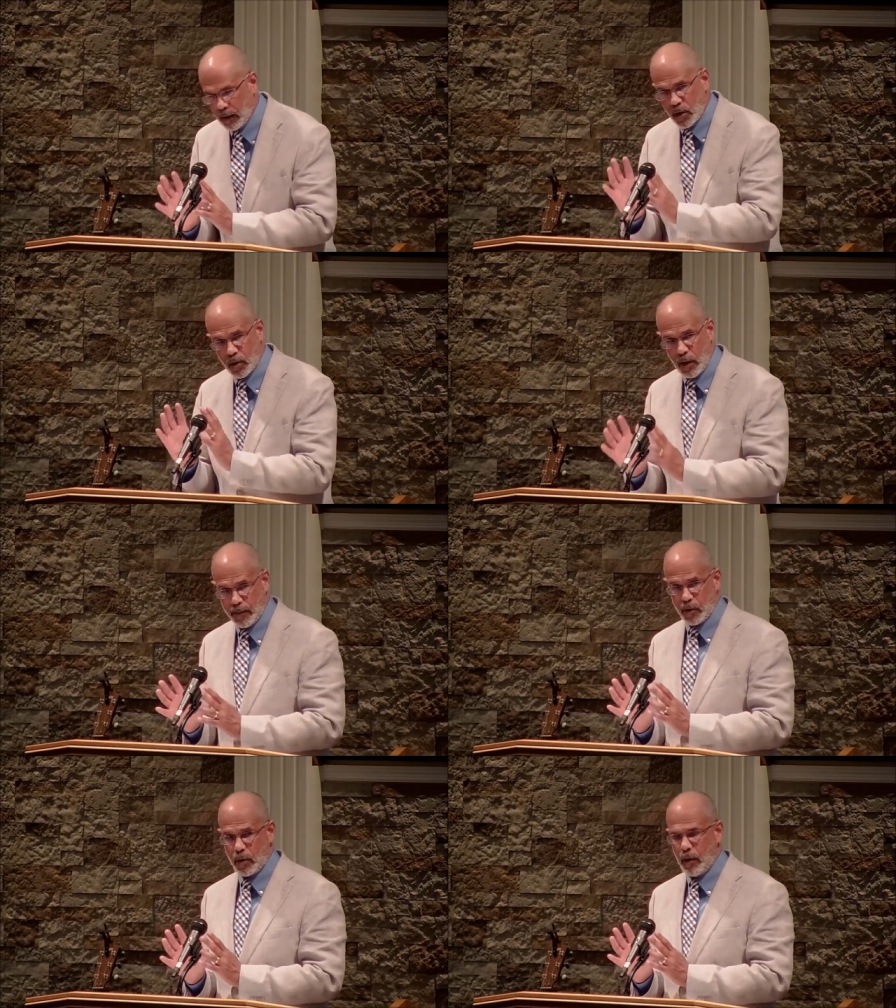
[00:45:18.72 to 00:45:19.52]

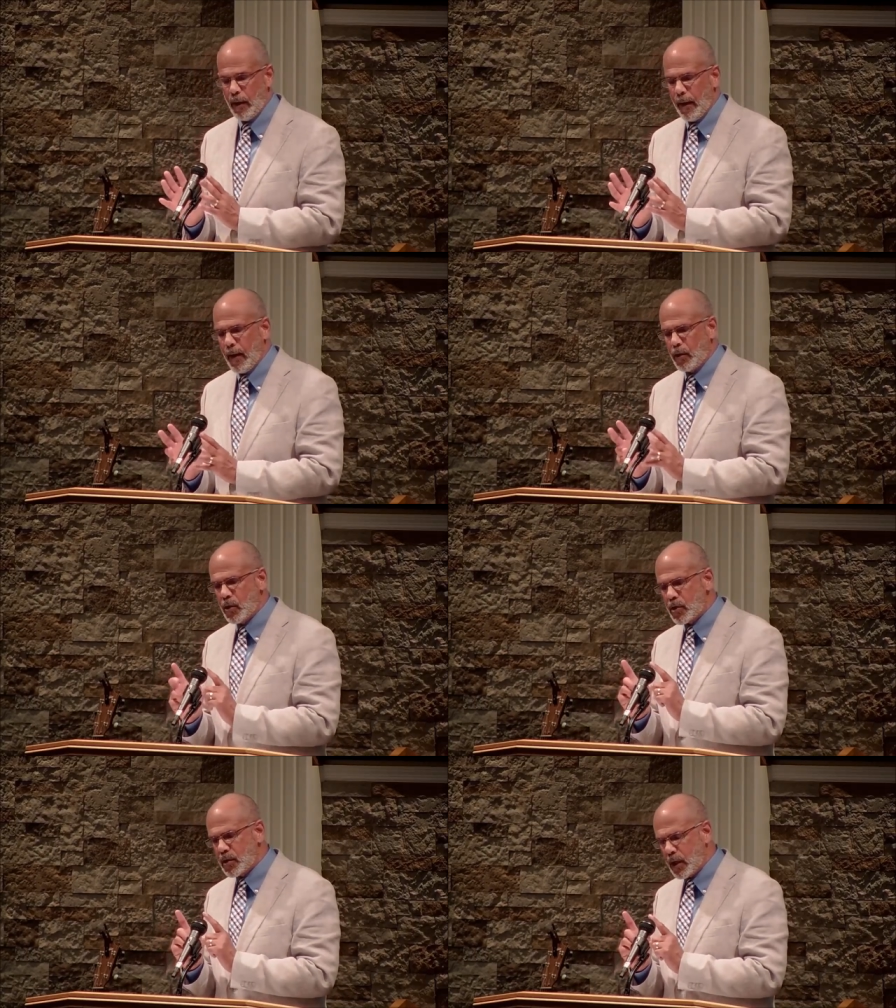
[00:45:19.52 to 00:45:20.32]
scripture,
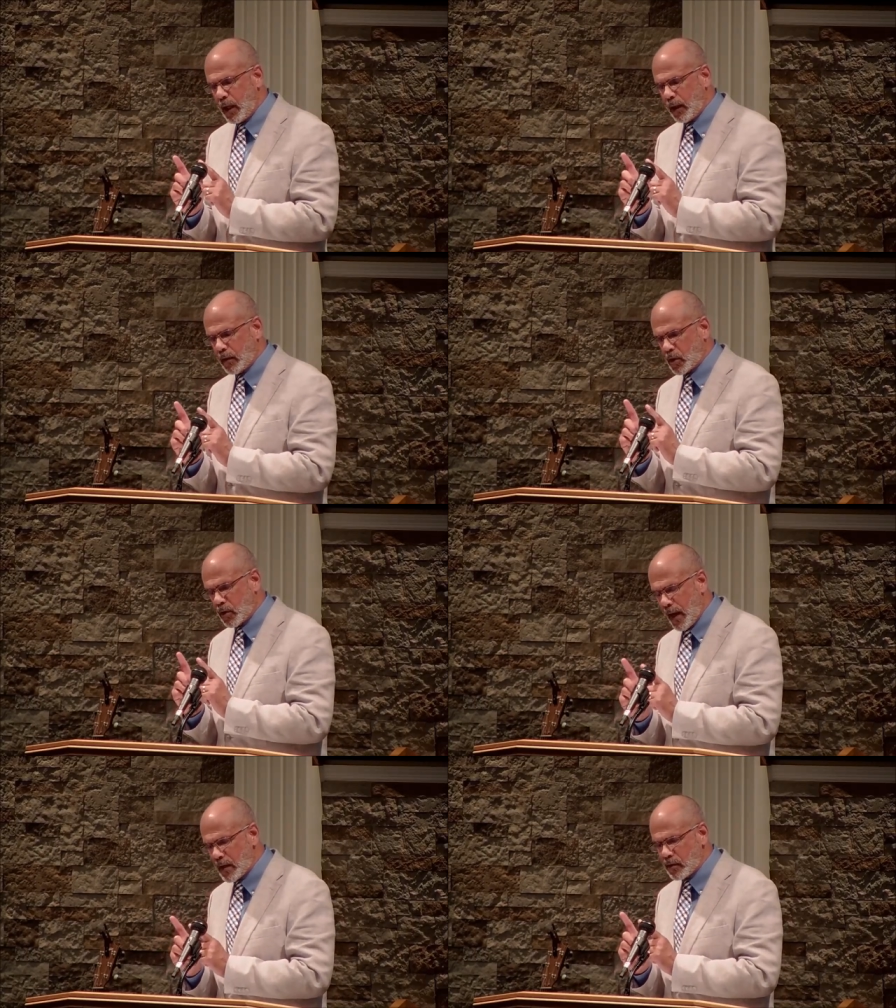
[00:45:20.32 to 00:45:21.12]
you're seeing the
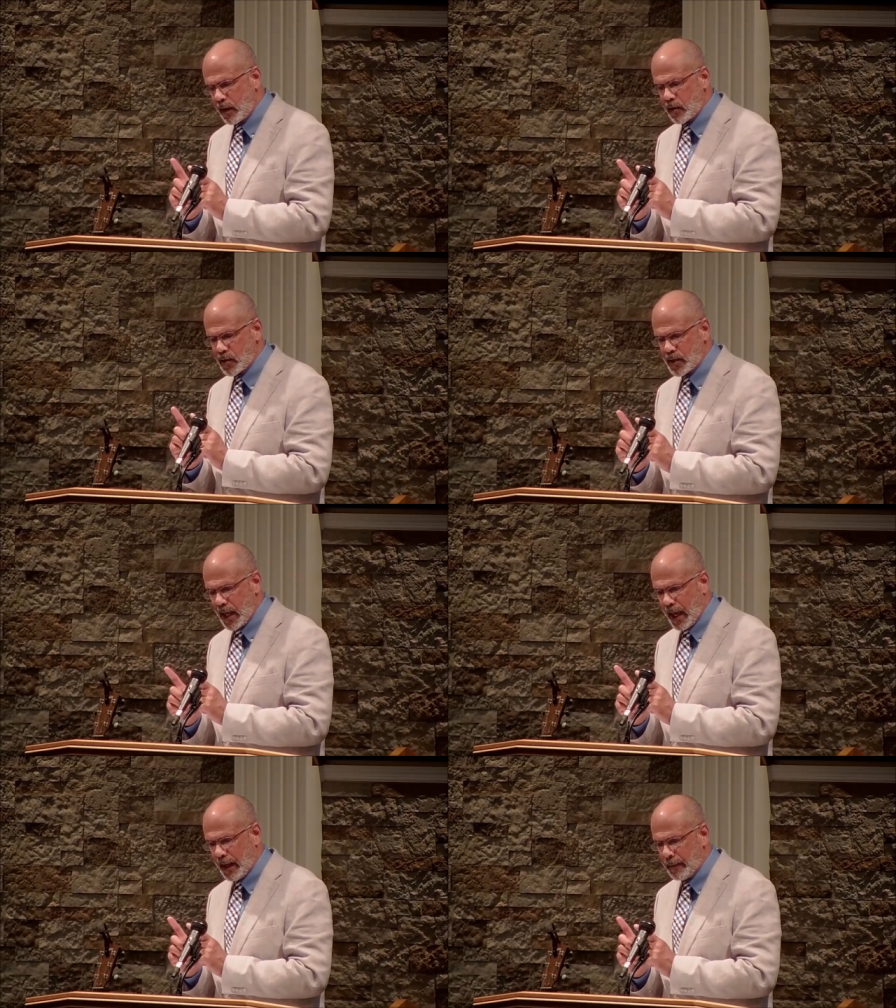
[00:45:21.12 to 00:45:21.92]
translators
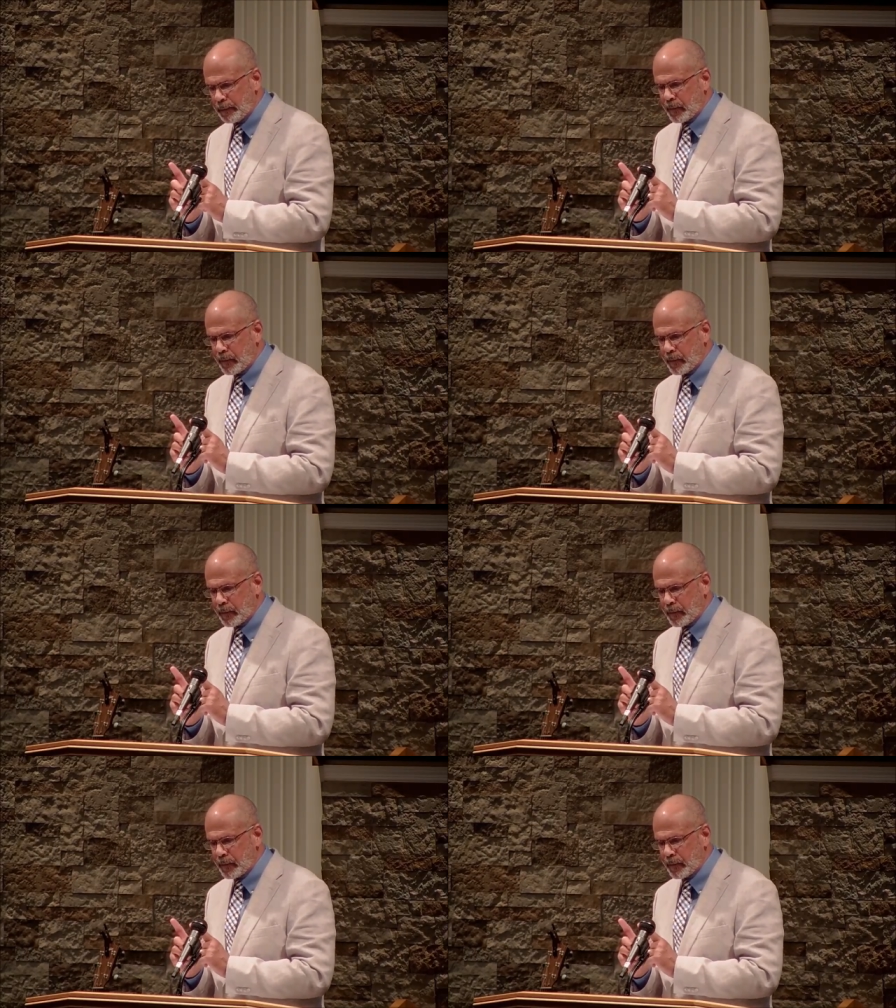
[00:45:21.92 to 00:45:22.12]
say,